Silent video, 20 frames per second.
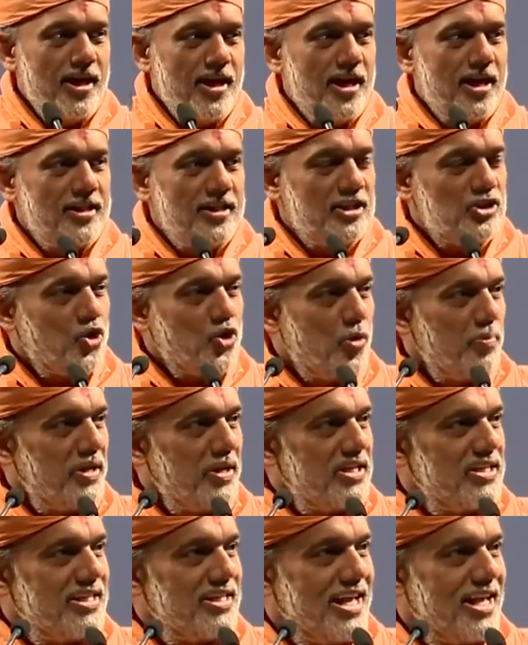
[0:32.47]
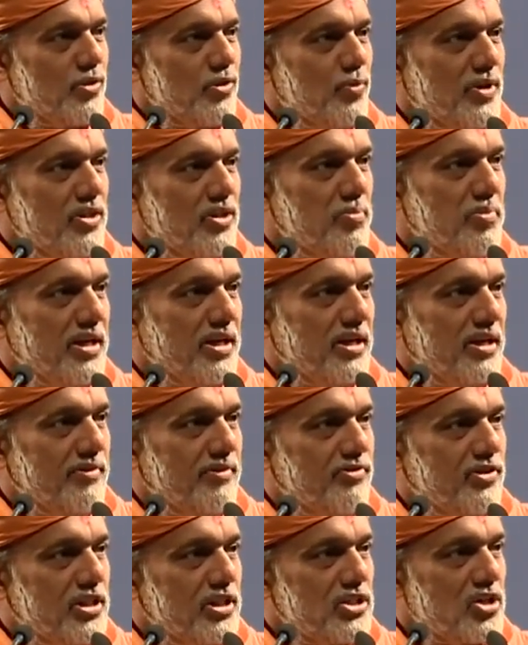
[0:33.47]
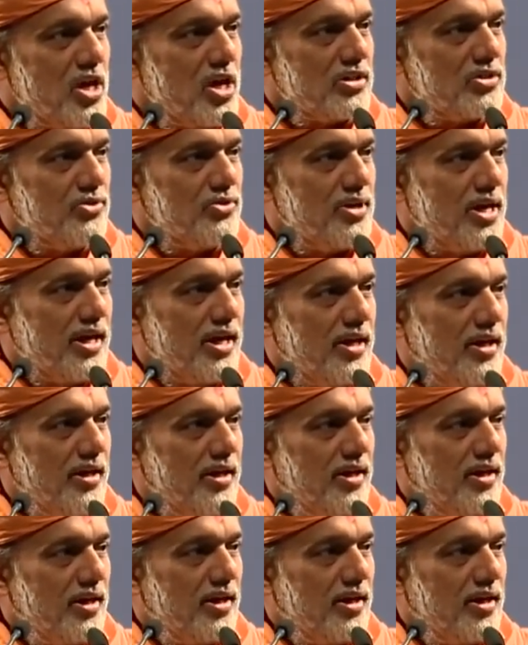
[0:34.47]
And the topic shared with me for the talk today